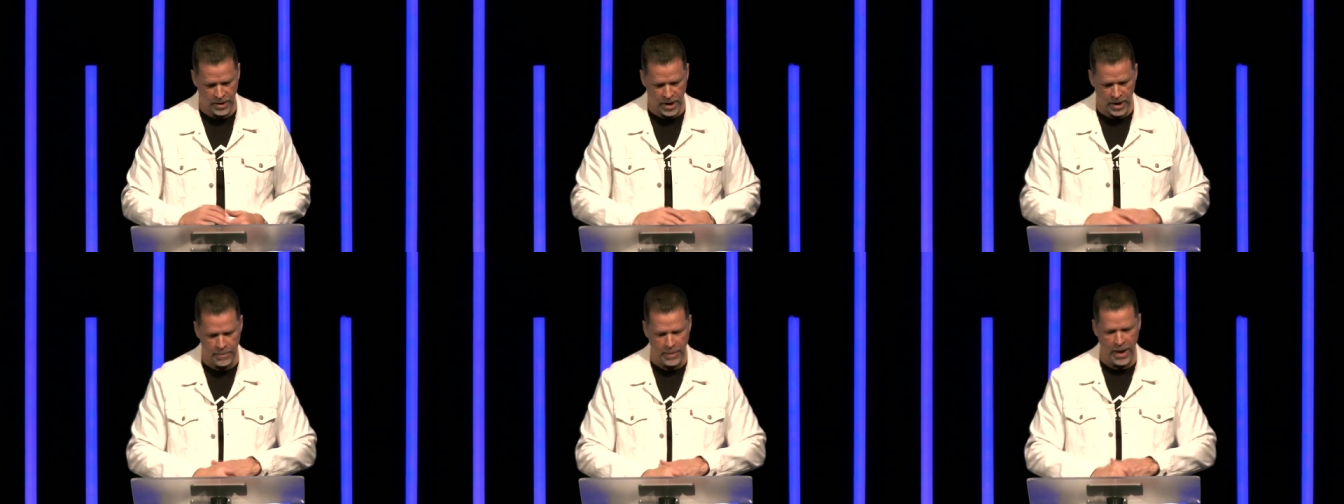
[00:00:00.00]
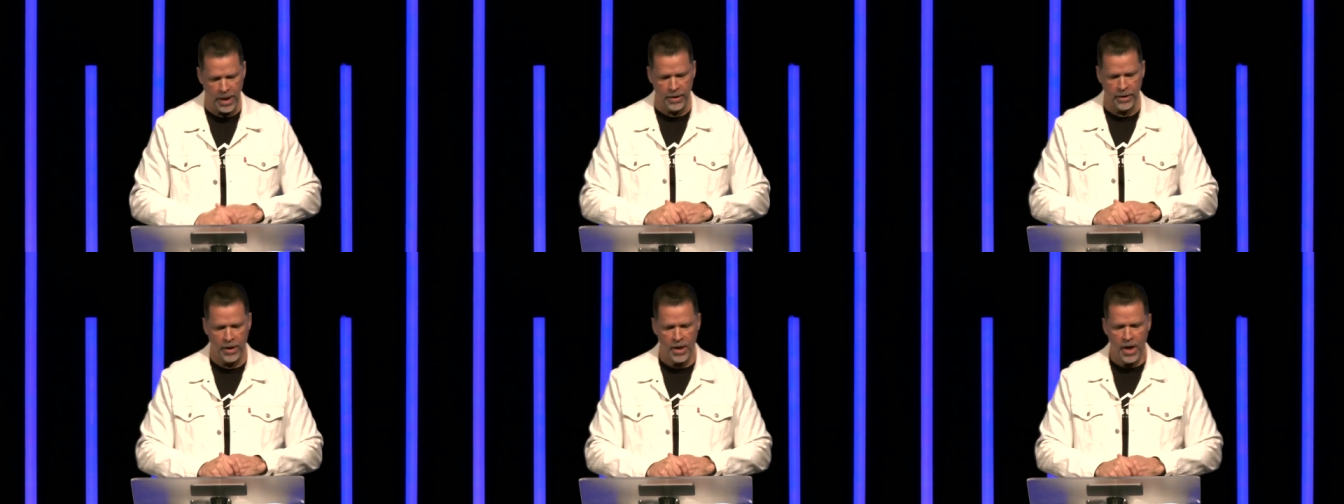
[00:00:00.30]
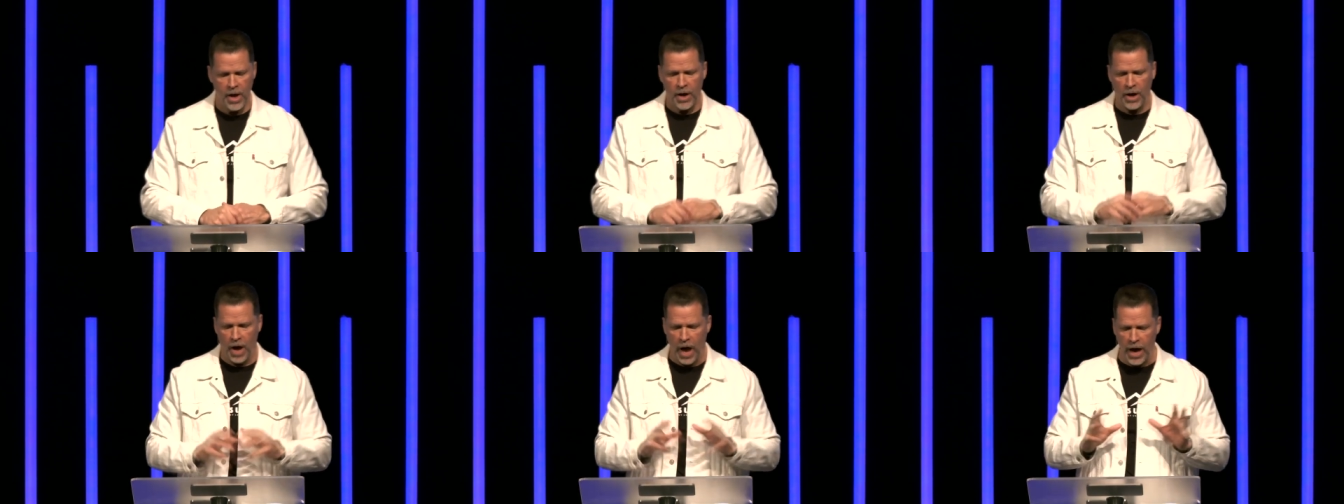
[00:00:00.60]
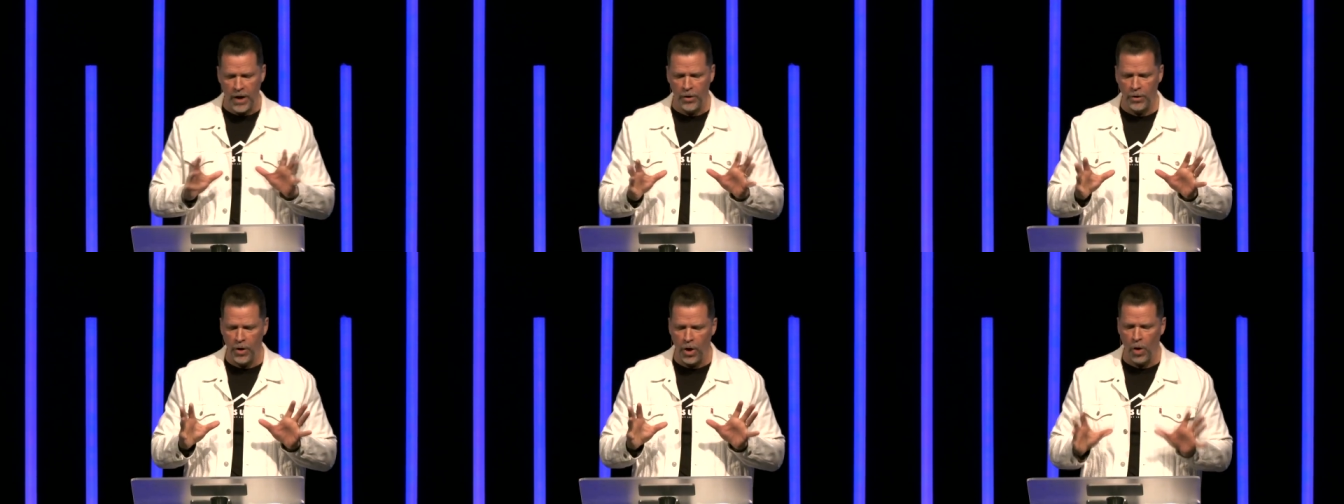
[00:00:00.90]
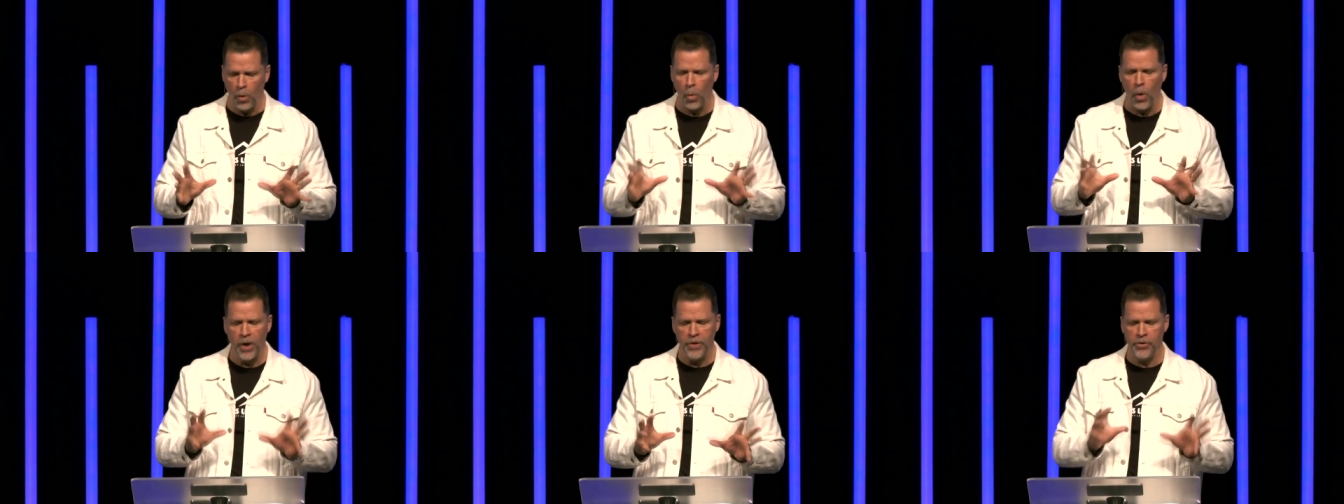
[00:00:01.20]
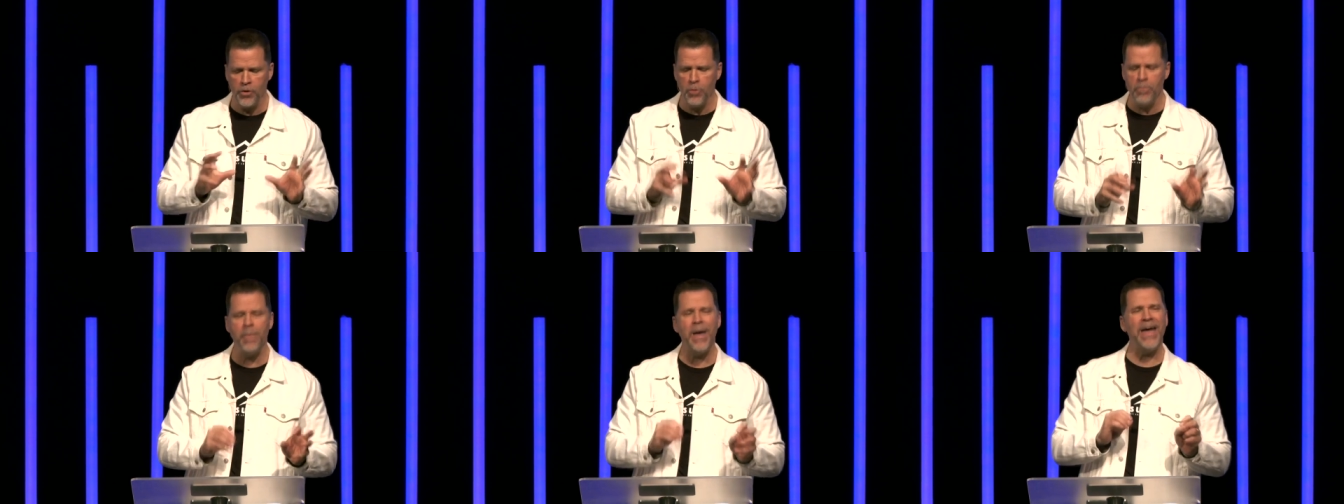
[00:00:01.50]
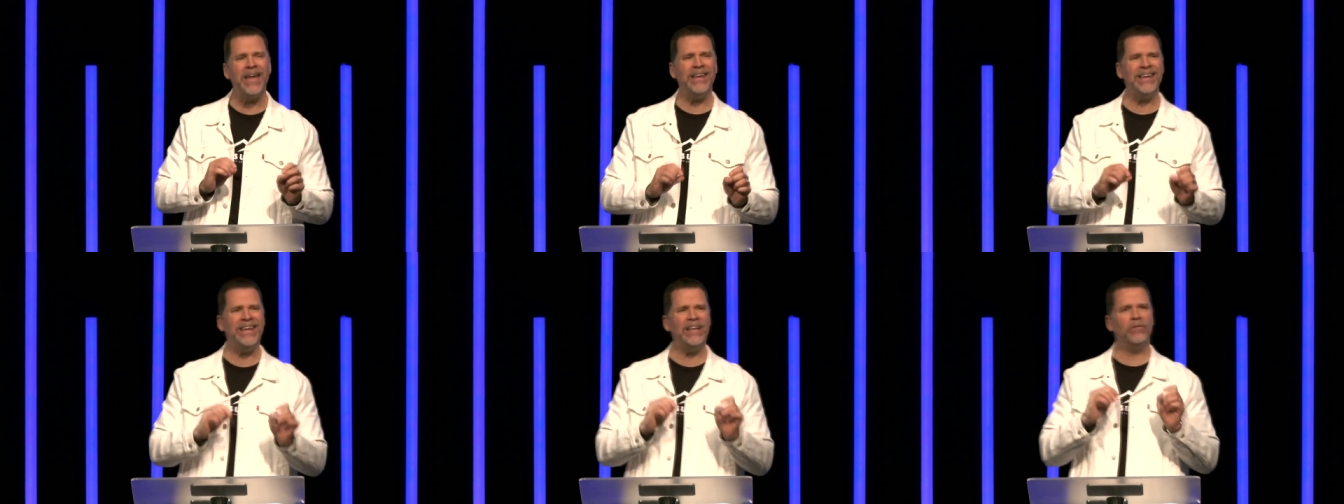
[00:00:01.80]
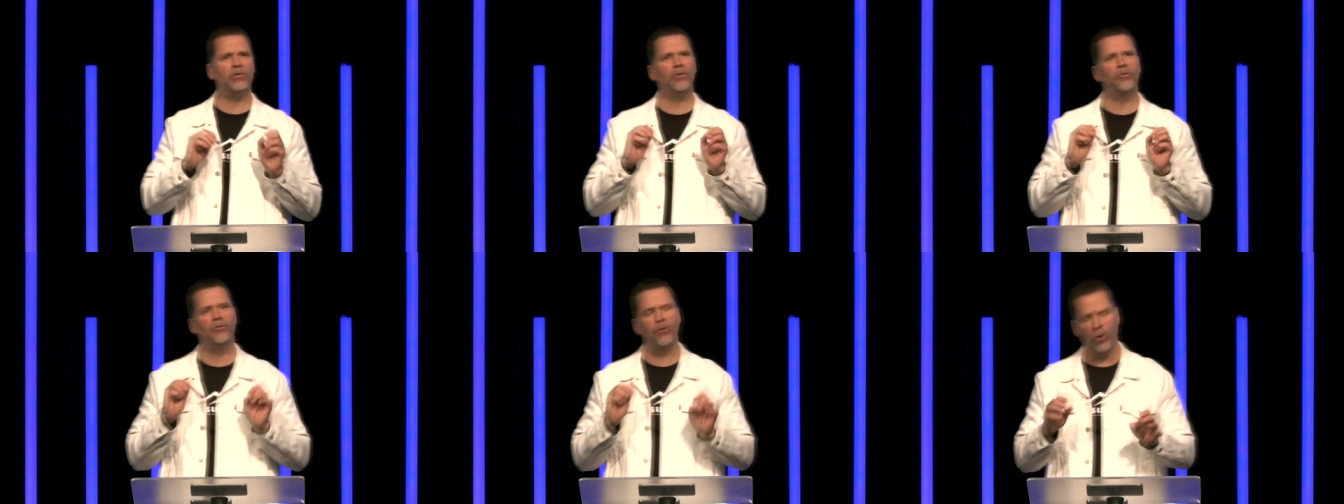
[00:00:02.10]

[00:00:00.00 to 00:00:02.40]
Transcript: Amen. Now, I don't know what you may need to